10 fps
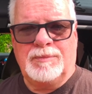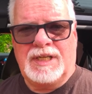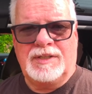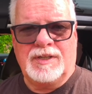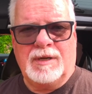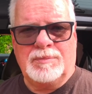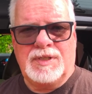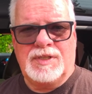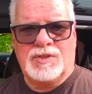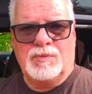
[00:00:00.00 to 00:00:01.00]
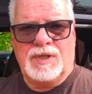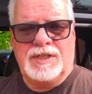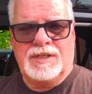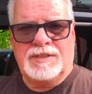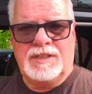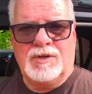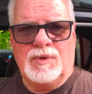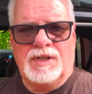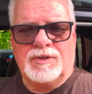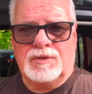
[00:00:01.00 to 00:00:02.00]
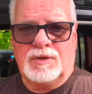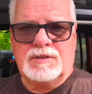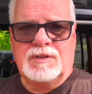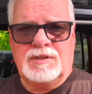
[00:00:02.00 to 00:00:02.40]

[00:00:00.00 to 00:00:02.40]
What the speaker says: many of the companies we deal with or look